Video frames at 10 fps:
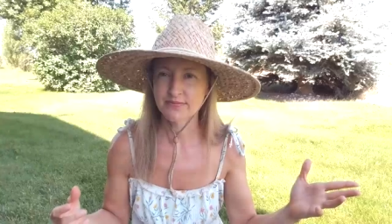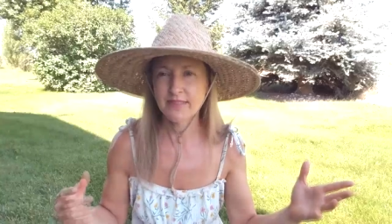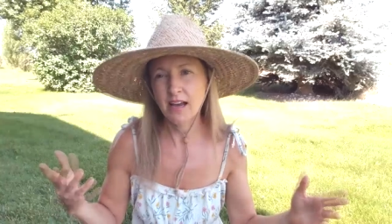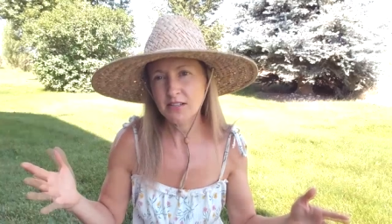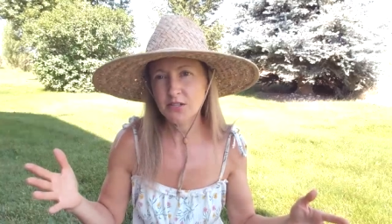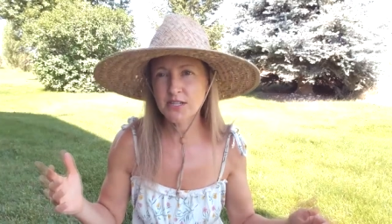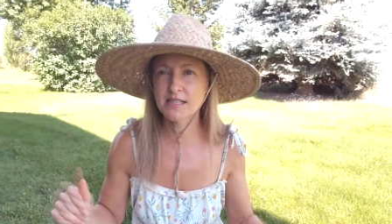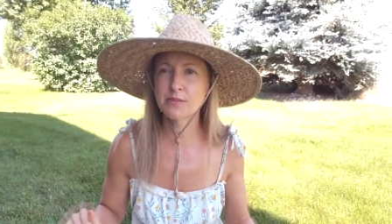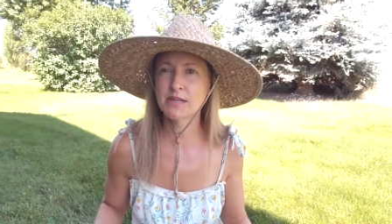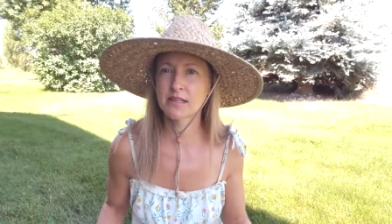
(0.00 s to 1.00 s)
They also
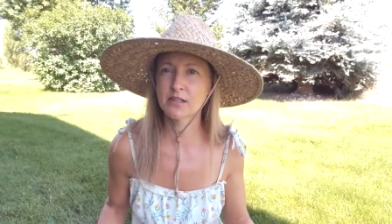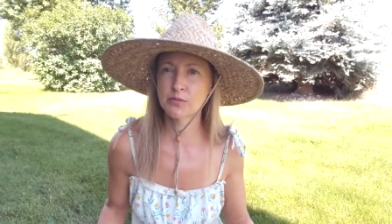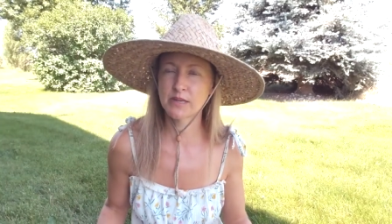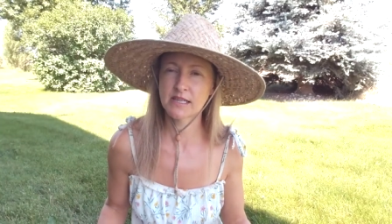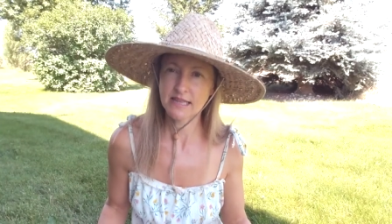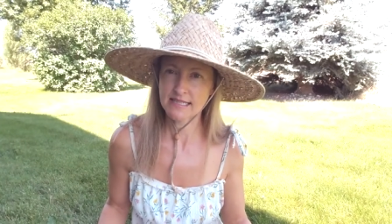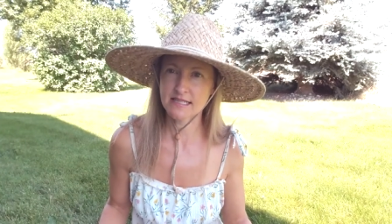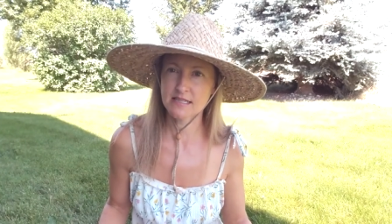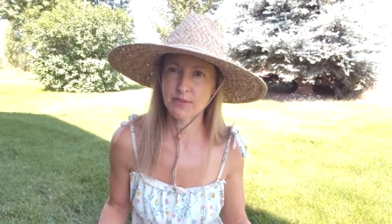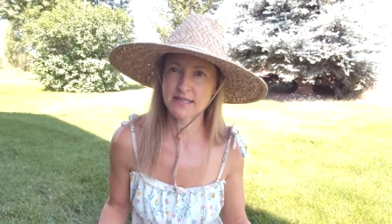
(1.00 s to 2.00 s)
tend to be a little bit
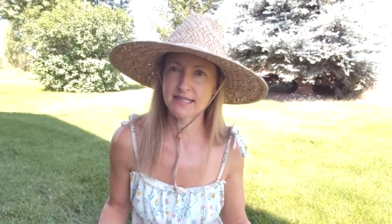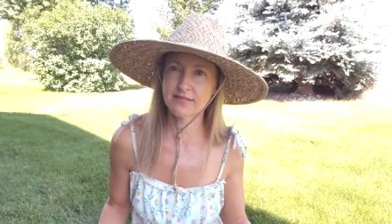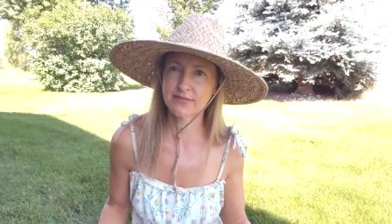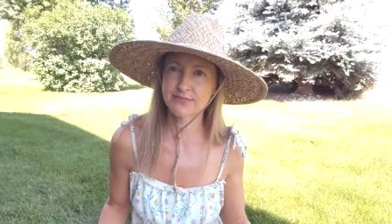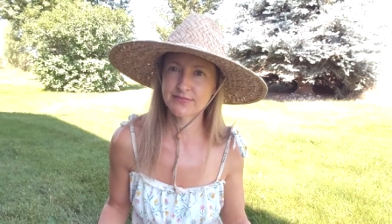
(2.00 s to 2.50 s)
less expensive.